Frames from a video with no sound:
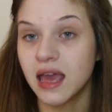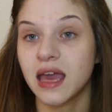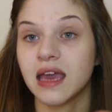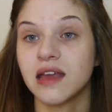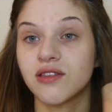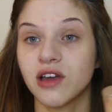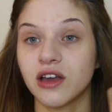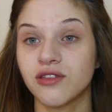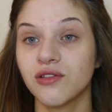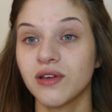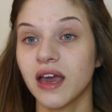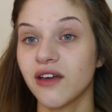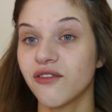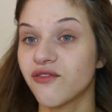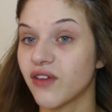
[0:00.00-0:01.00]
and I do
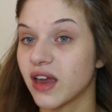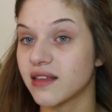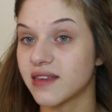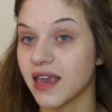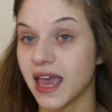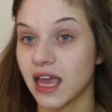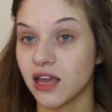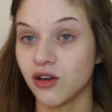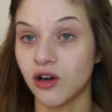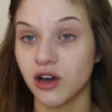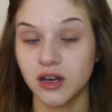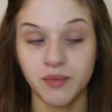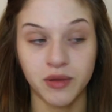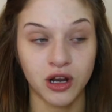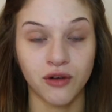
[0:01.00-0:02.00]
have fake tan
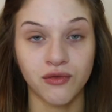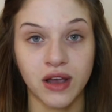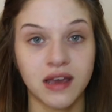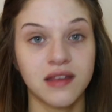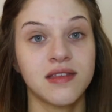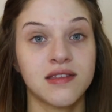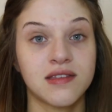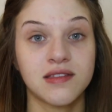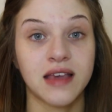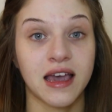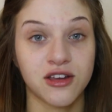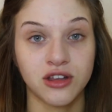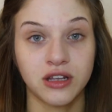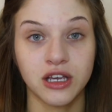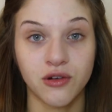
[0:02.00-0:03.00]
on, but I reckon this is
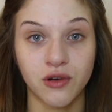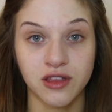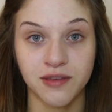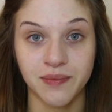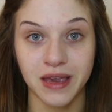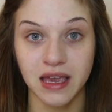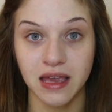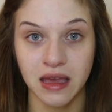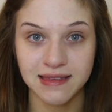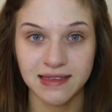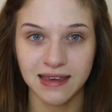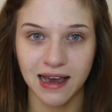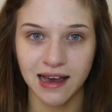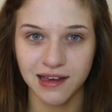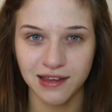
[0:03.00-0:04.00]
actually going to be
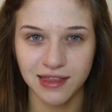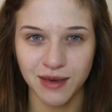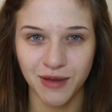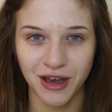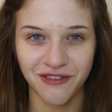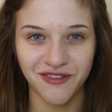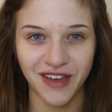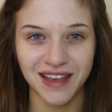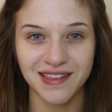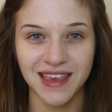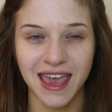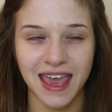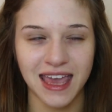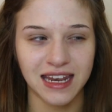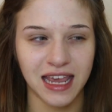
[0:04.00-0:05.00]
darker than my fake
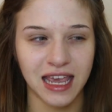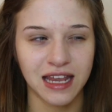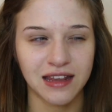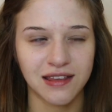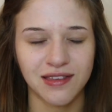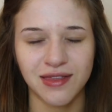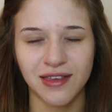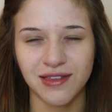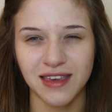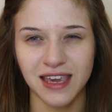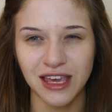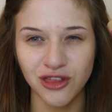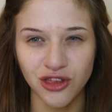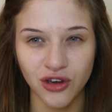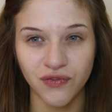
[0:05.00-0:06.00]
tan, and the
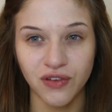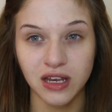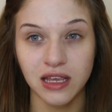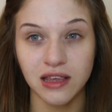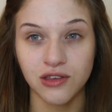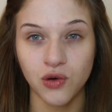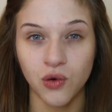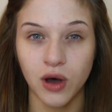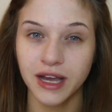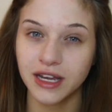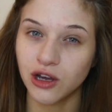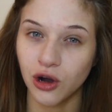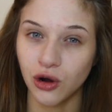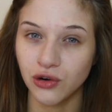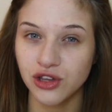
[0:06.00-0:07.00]
tinge of it is
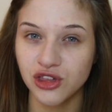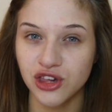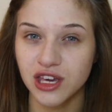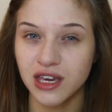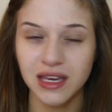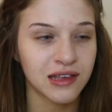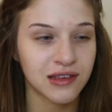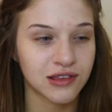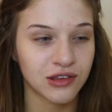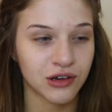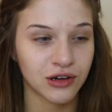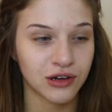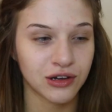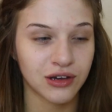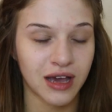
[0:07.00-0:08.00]
quite orangey. So
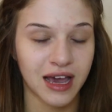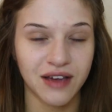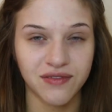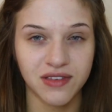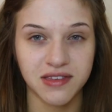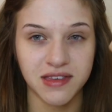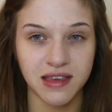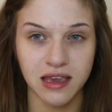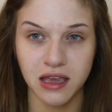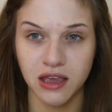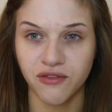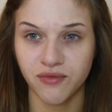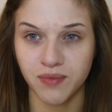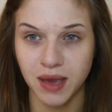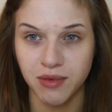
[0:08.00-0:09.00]
I have to see
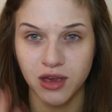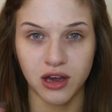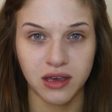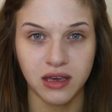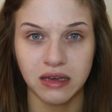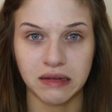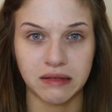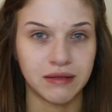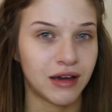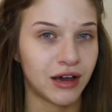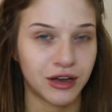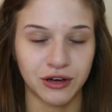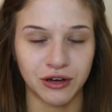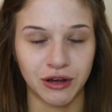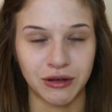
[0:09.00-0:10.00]
if maybe I can,
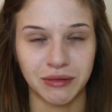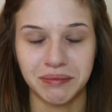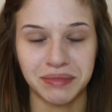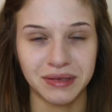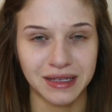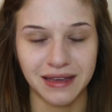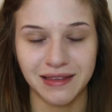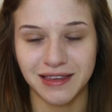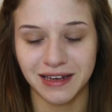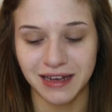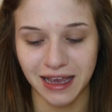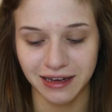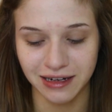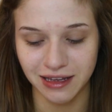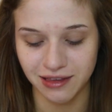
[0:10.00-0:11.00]
I don't know, blend it
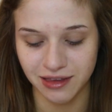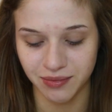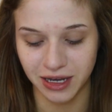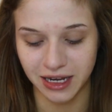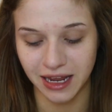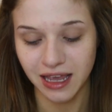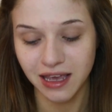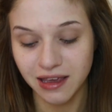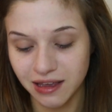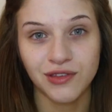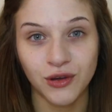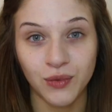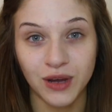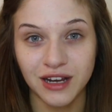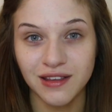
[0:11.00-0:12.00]
out into my neck.
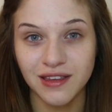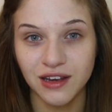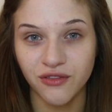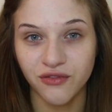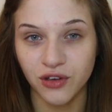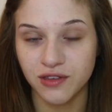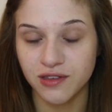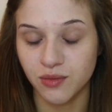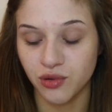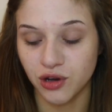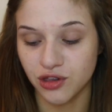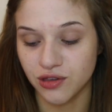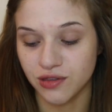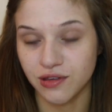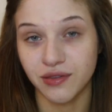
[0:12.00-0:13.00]
So when I did a first
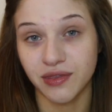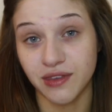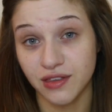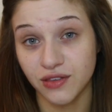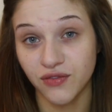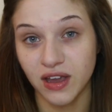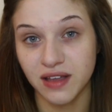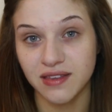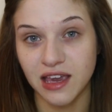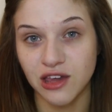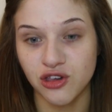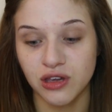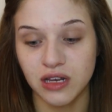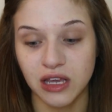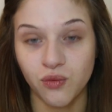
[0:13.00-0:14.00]
impressions on this
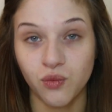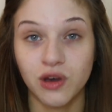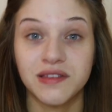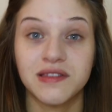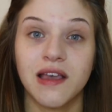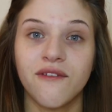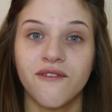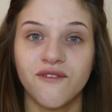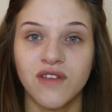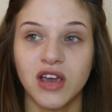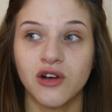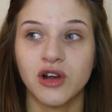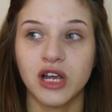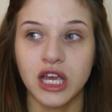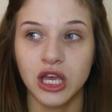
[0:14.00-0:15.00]
foundation, it was
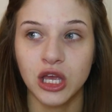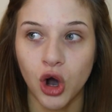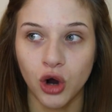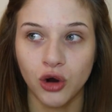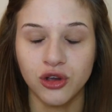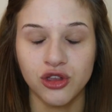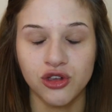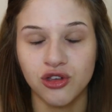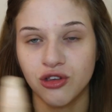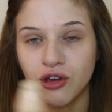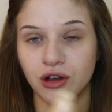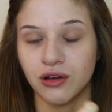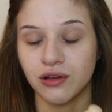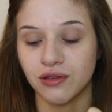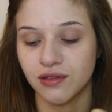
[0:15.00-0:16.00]
very orange
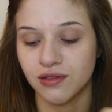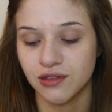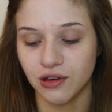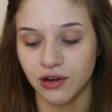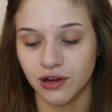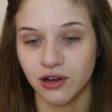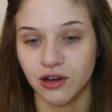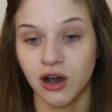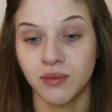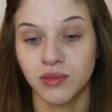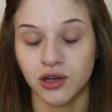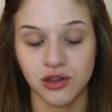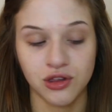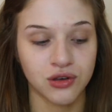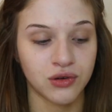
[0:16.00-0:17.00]
toned, so I'm
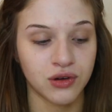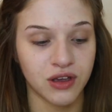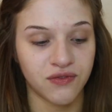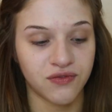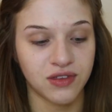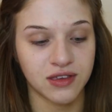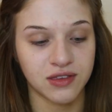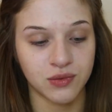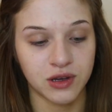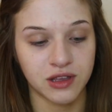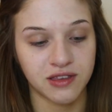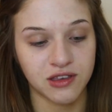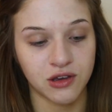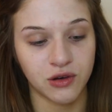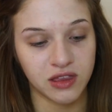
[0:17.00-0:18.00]
not sure if this
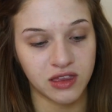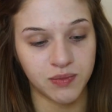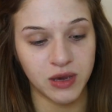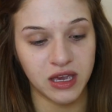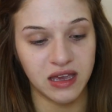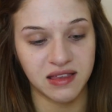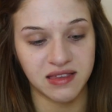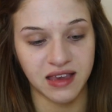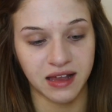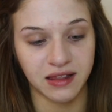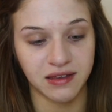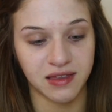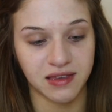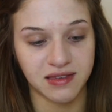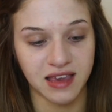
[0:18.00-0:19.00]
one's going to be
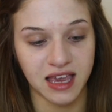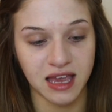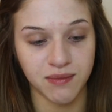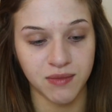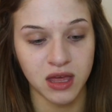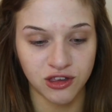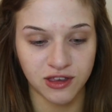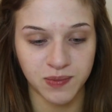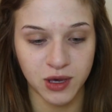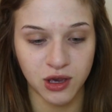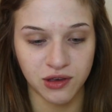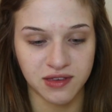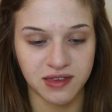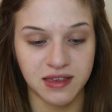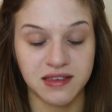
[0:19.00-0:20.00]
exactly the same, just
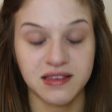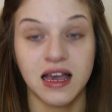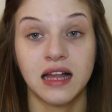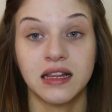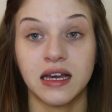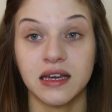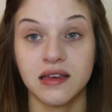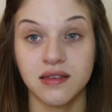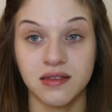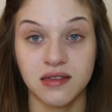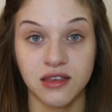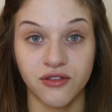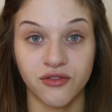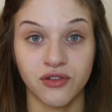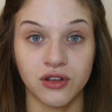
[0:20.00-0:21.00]
because this color is
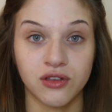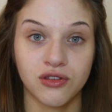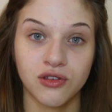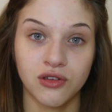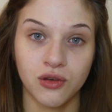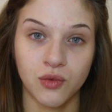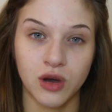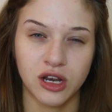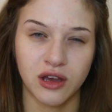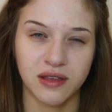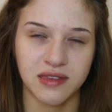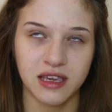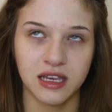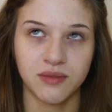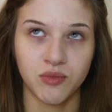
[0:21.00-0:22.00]
different to the one I
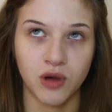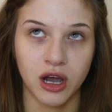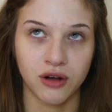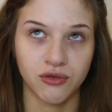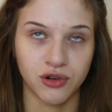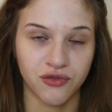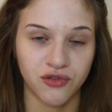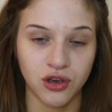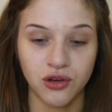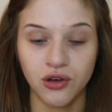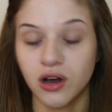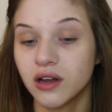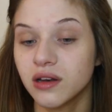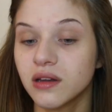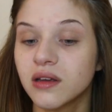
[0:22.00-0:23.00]
did my review
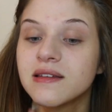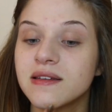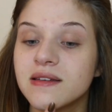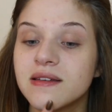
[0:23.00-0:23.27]
on,